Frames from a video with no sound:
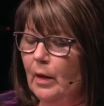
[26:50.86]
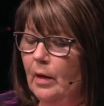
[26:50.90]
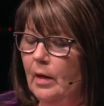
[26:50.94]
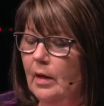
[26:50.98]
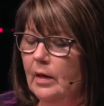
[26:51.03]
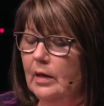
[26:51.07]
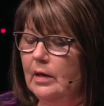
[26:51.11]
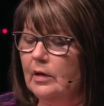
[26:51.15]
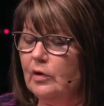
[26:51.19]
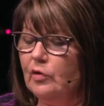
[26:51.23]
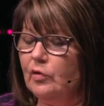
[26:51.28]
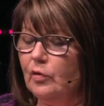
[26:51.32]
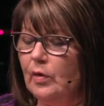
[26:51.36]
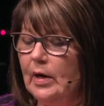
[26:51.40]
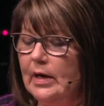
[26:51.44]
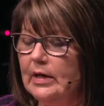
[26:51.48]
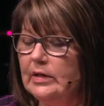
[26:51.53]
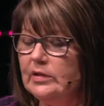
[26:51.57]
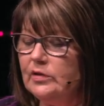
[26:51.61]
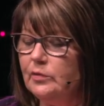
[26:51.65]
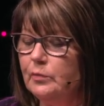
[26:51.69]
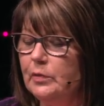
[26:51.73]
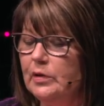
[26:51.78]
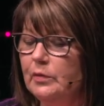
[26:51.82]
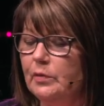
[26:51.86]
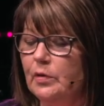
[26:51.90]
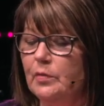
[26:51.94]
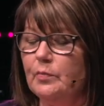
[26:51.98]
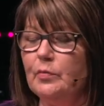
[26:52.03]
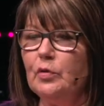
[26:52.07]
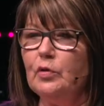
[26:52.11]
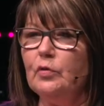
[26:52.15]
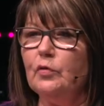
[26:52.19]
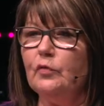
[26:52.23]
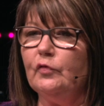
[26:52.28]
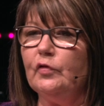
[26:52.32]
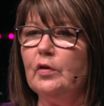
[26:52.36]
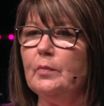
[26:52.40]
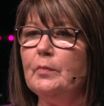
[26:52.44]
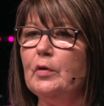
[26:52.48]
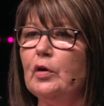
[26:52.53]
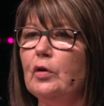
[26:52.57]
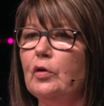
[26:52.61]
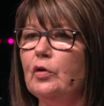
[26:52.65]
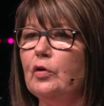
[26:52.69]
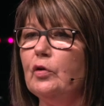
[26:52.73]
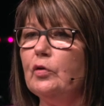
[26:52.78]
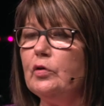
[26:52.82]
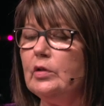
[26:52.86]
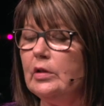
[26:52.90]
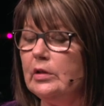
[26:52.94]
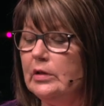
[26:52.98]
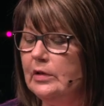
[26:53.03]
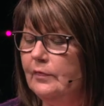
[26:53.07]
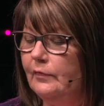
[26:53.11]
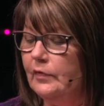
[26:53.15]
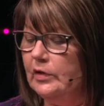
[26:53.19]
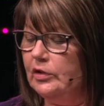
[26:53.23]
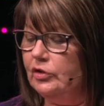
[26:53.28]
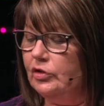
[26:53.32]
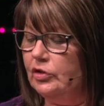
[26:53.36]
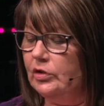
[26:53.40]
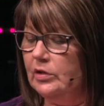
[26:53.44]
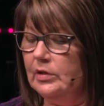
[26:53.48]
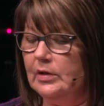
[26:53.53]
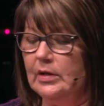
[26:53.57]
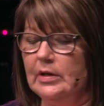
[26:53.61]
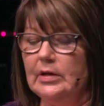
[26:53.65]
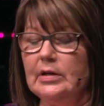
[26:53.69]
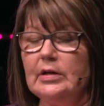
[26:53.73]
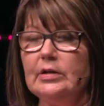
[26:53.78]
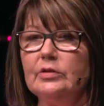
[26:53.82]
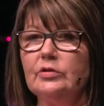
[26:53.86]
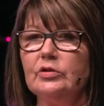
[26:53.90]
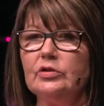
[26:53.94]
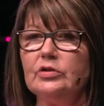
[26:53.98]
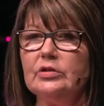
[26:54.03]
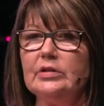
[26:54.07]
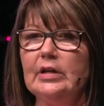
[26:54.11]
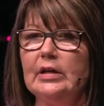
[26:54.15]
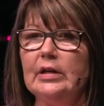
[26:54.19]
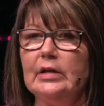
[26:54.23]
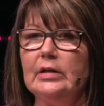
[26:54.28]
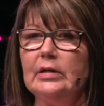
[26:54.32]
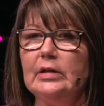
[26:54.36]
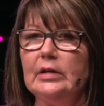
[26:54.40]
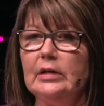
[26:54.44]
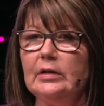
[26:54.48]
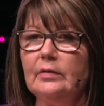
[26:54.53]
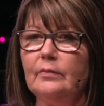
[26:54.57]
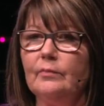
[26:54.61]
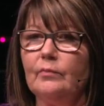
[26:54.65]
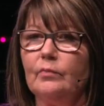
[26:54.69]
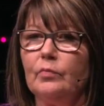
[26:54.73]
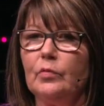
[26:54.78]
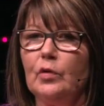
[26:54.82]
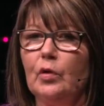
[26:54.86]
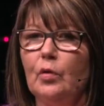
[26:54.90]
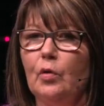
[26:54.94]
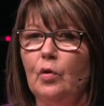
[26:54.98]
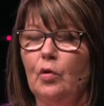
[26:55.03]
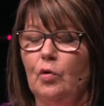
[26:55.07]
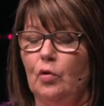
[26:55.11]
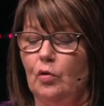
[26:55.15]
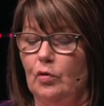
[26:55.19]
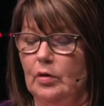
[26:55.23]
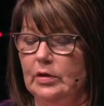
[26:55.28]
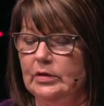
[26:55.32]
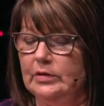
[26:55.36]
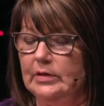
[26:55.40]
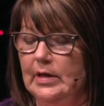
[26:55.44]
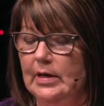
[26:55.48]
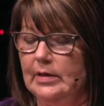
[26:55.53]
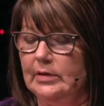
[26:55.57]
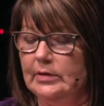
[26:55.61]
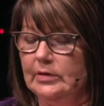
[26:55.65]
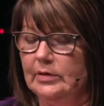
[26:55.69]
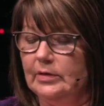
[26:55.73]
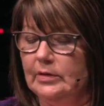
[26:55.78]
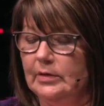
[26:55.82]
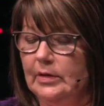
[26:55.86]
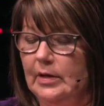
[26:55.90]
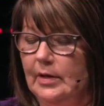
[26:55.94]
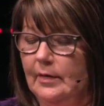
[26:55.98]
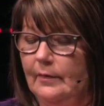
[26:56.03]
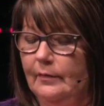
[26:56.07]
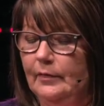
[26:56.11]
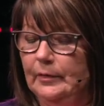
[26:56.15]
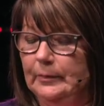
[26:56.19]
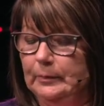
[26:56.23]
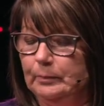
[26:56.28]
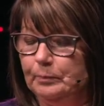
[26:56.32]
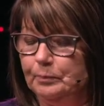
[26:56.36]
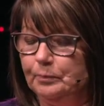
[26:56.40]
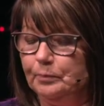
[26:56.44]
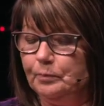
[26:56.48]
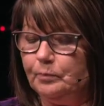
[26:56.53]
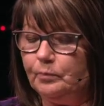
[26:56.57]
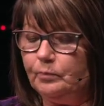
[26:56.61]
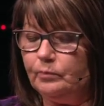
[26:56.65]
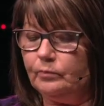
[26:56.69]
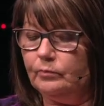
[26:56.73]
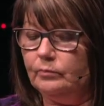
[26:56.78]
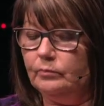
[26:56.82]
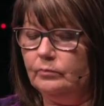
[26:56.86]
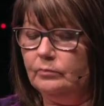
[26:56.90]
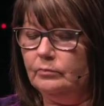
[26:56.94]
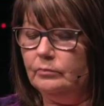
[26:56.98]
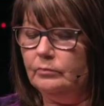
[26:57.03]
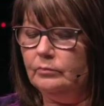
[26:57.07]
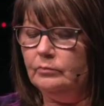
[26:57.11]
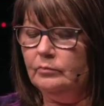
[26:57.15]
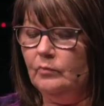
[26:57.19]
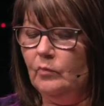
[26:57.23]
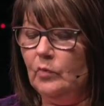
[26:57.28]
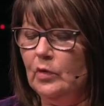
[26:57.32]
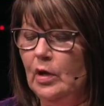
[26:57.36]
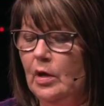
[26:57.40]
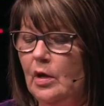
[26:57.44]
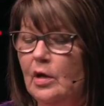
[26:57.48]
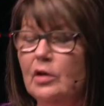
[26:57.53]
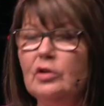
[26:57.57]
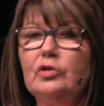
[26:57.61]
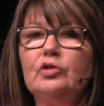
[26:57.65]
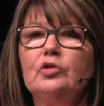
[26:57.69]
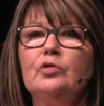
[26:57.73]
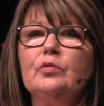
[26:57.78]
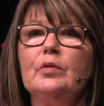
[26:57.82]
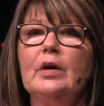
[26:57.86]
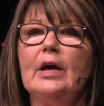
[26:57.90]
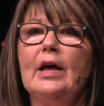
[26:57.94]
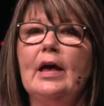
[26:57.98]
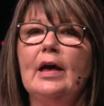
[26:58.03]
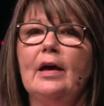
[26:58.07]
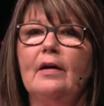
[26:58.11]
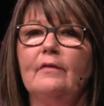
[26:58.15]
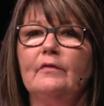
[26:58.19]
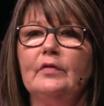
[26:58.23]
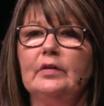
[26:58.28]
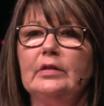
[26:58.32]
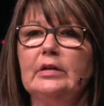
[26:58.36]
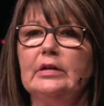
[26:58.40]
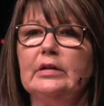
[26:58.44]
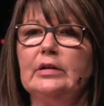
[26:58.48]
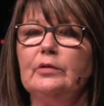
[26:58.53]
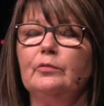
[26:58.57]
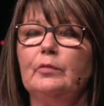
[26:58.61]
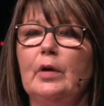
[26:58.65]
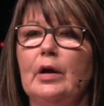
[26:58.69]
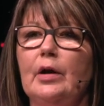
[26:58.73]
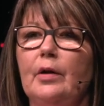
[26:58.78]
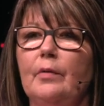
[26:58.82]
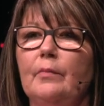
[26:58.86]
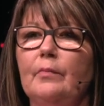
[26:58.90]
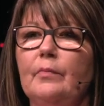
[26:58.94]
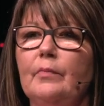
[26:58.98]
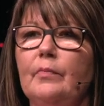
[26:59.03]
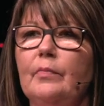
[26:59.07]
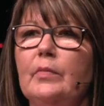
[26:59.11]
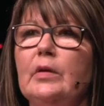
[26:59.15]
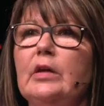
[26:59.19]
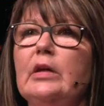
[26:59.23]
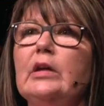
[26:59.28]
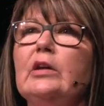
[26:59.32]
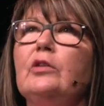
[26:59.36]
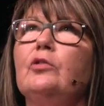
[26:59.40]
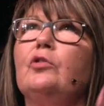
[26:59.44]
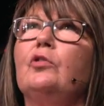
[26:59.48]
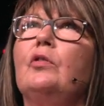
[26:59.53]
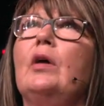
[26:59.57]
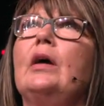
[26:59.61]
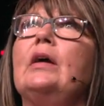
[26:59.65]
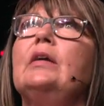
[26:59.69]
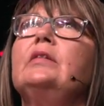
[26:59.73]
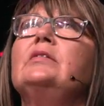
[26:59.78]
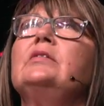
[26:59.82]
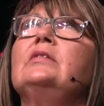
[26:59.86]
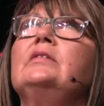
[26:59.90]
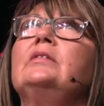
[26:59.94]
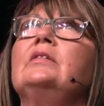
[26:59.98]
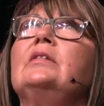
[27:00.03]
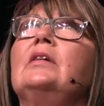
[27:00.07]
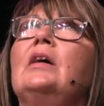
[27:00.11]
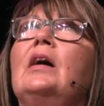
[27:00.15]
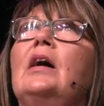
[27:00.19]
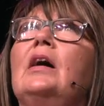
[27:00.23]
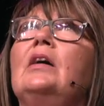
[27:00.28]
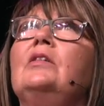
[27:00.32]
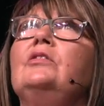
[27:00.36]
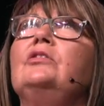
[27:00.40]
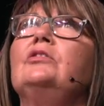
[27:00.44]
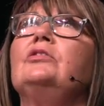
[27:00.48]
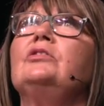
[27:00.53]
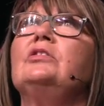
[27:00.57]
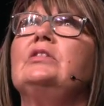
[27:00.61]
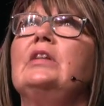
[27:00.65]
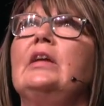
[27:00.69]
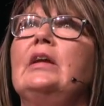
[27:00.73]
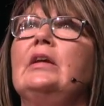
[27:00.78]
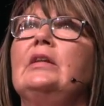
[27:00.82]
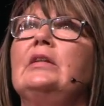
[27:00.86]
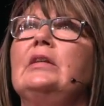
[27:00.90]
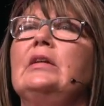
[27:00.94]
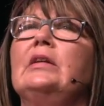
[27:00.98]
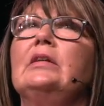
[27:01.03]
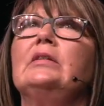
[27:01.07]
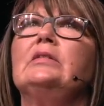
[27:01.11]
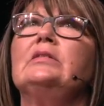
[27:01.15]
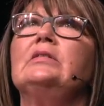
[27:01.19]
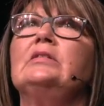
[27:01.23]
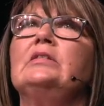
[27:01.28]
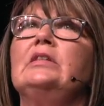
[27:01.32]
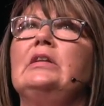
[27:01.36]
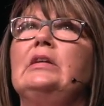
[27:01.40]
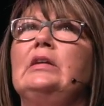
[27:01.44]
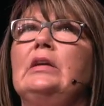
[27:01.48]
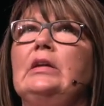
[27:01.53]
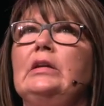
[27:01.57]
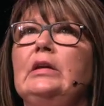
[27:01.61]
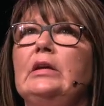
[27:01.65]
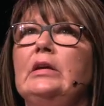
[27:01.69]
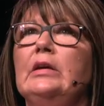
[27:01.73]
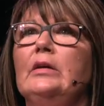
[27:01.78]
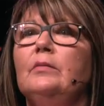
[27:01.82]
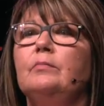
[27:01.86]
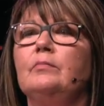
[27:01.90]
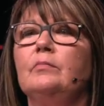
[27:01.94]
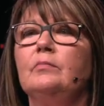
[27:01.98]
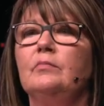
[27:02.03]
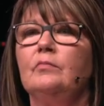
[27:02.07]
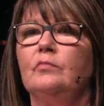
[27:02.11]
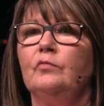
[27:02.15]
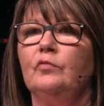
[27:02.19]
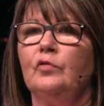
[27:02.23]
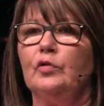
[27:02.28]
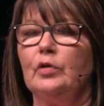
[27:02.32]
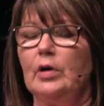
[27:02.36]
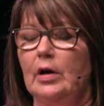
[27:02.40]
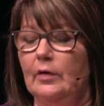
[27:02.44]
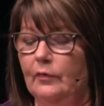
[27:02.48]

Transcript: In Christ, we will move from earthly vision and understanding, horizontal love, to a heavenly realm in Christ, understanding, seeking Him for our